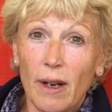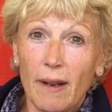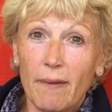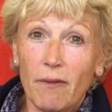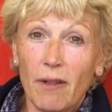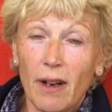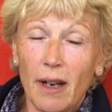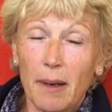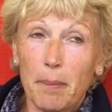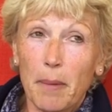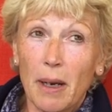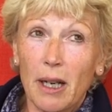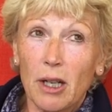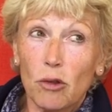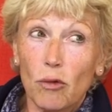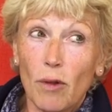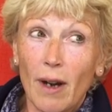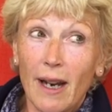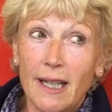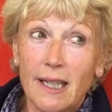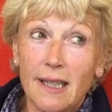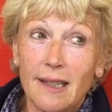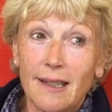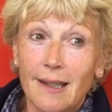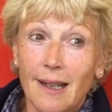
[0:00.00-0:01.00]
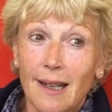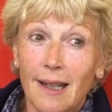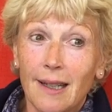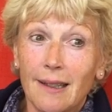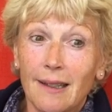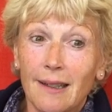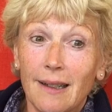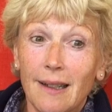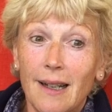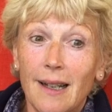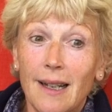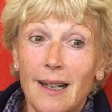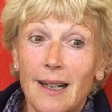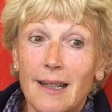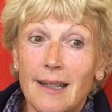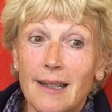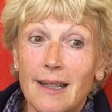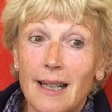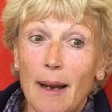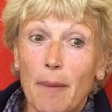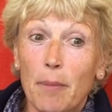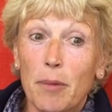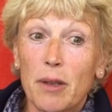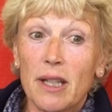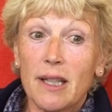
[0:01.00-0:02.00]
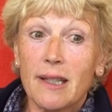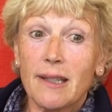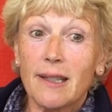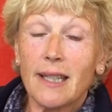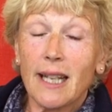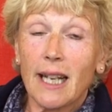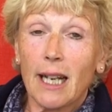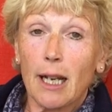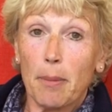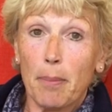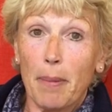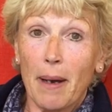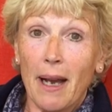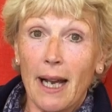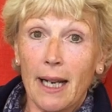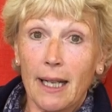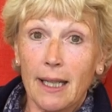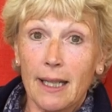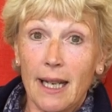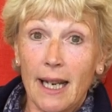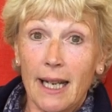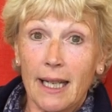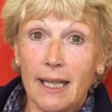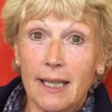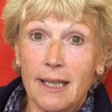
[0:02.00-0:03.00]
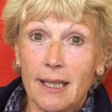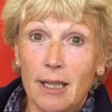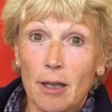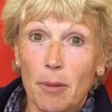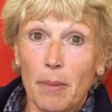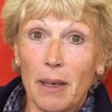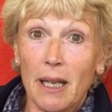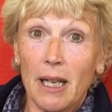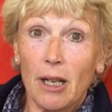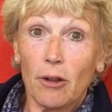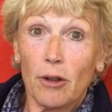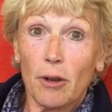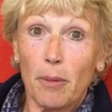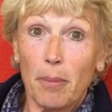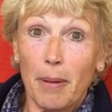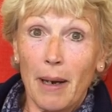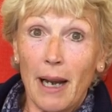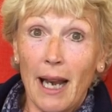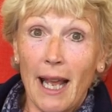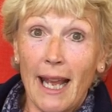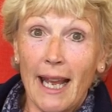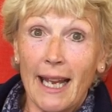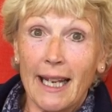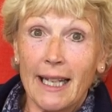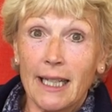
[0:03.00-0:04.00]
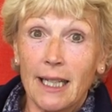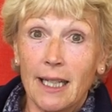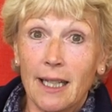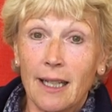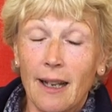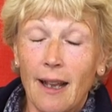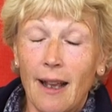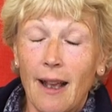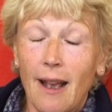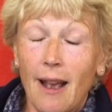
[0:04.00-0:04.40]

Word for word: In fact, my grandson sat with a sick bag next to me on a plane